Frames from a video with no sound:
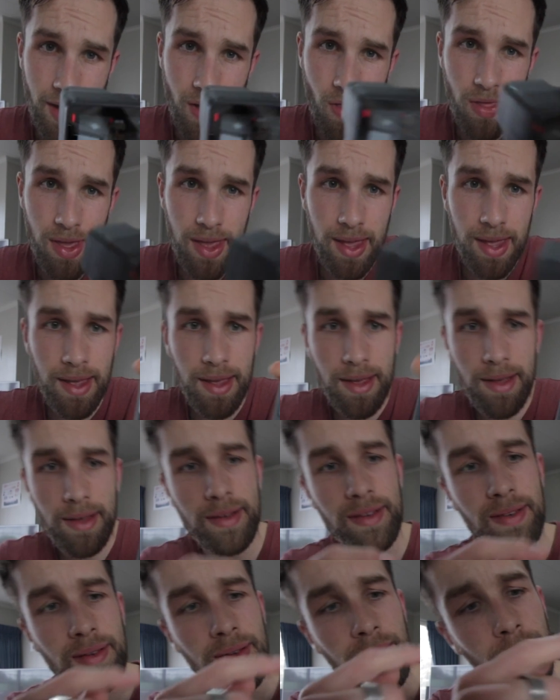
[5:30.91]
The
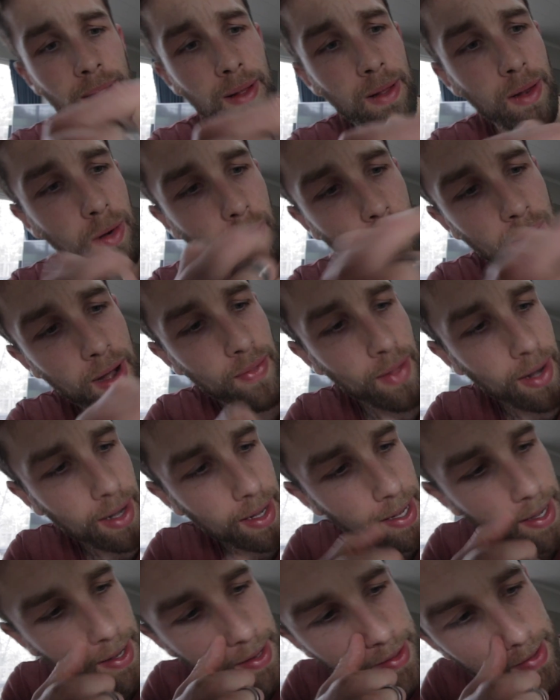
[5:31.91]
seal around the
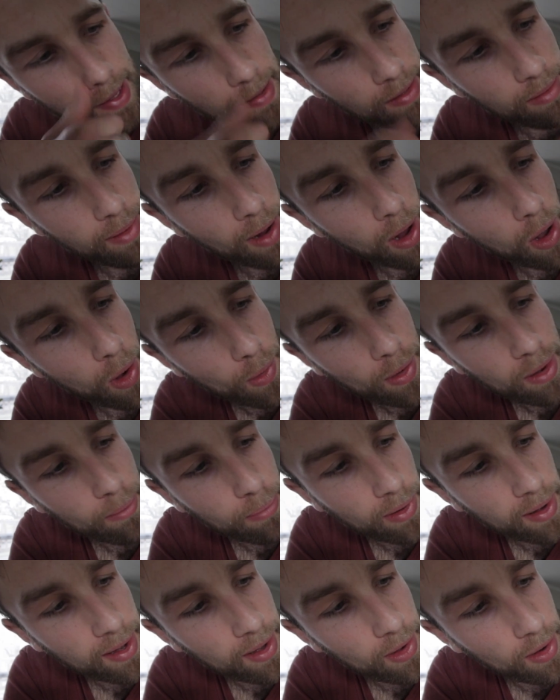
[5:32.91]
lens seems to be holding
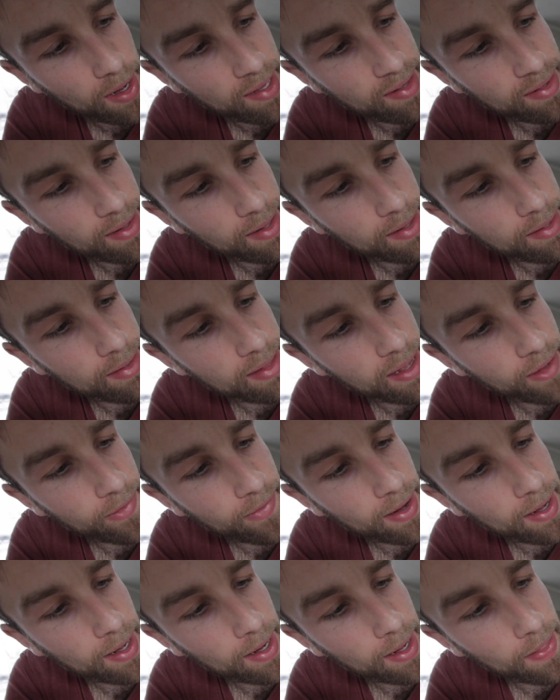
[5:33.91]
pretty nicely. There's
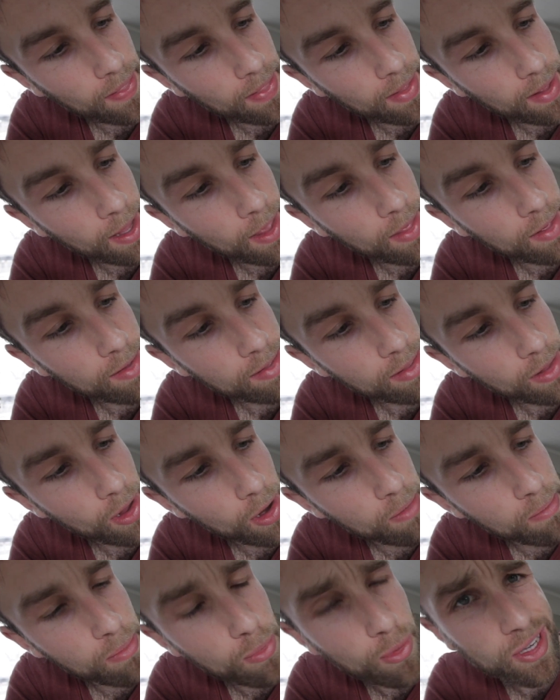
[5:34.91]
nothing in there. There's
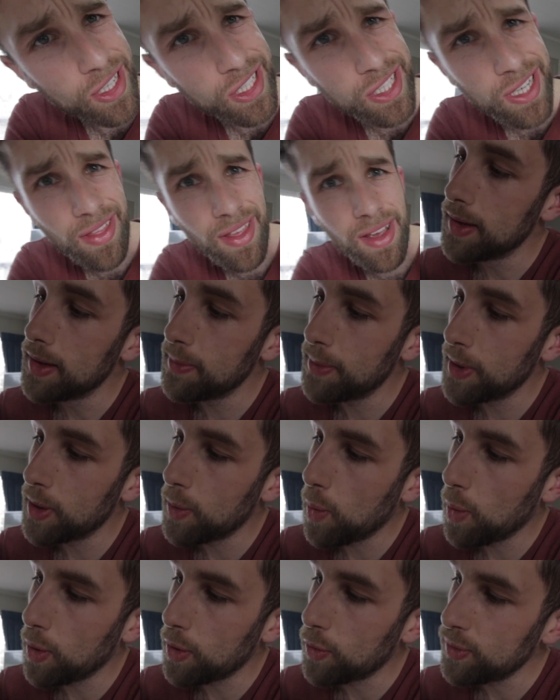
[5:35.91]
no moisture. a bit
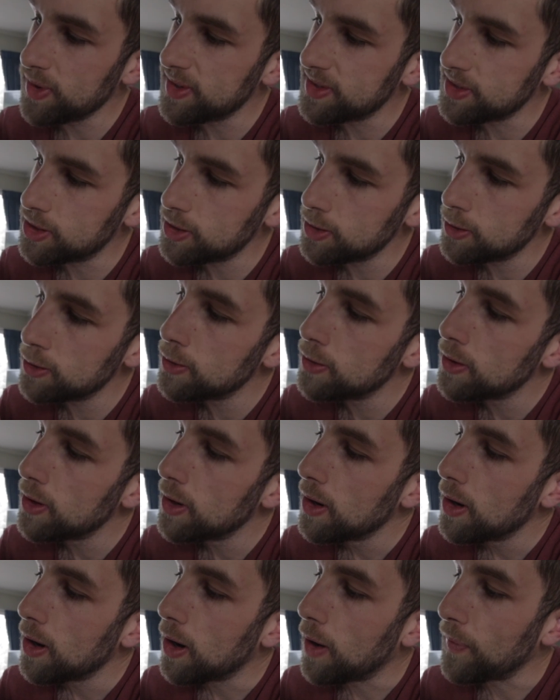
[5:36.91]
of water residue
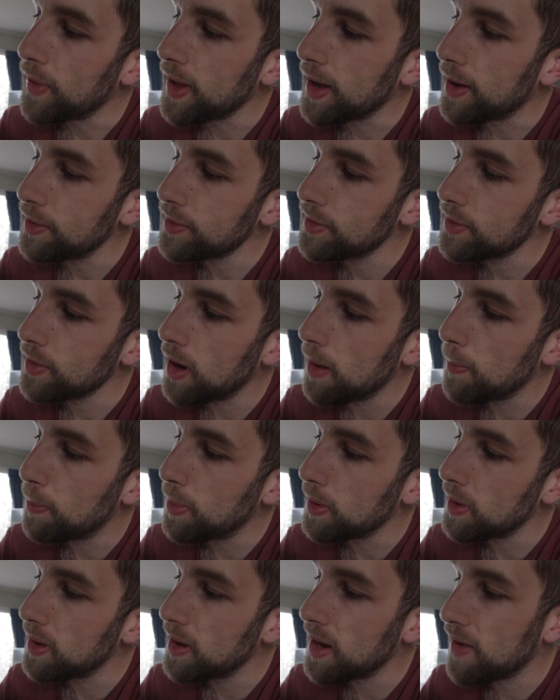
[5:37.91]
on the outside,
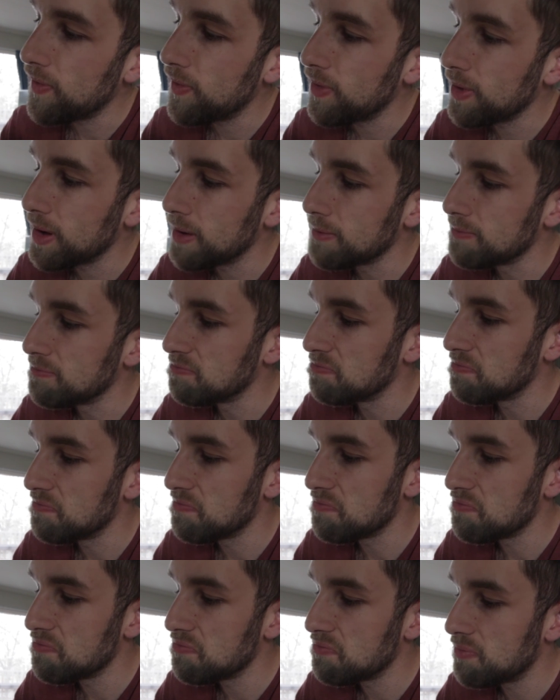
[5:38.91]
but nothing
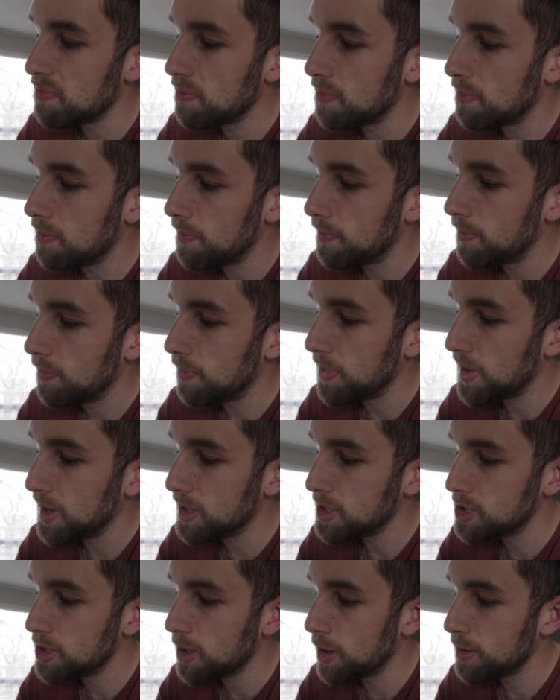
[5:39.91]

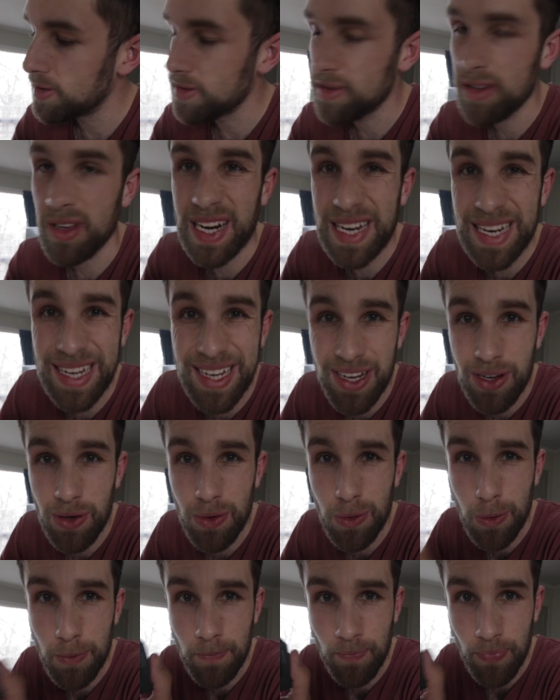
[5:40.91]
that shows it's going to leak at
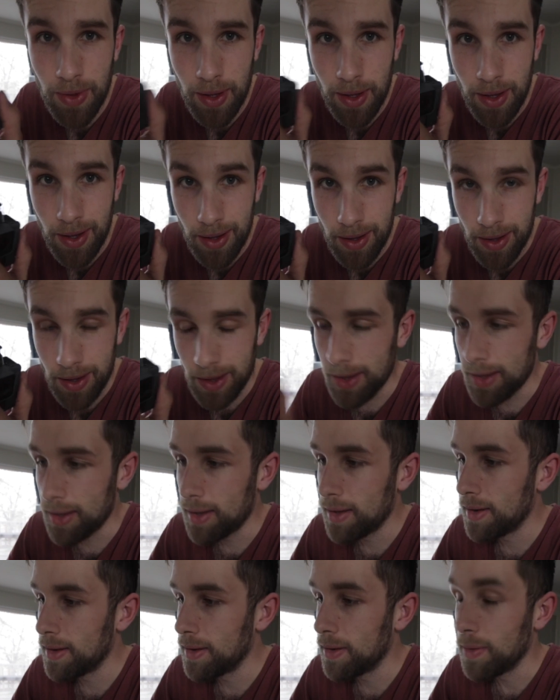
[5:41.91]
all,
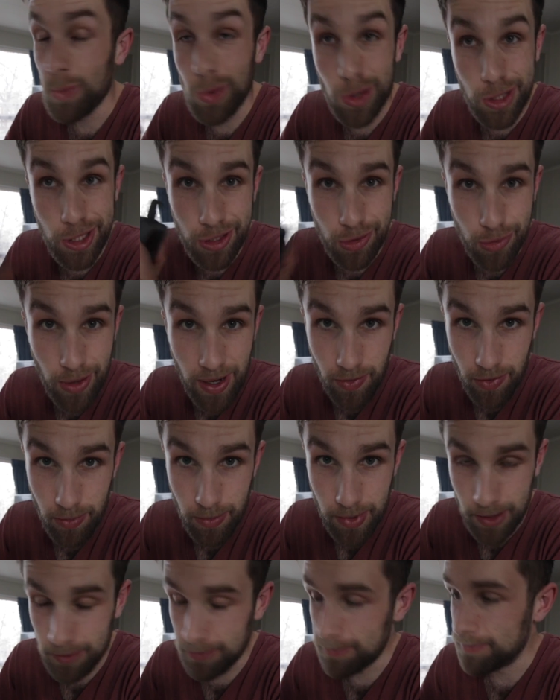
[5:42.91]
which is great for me.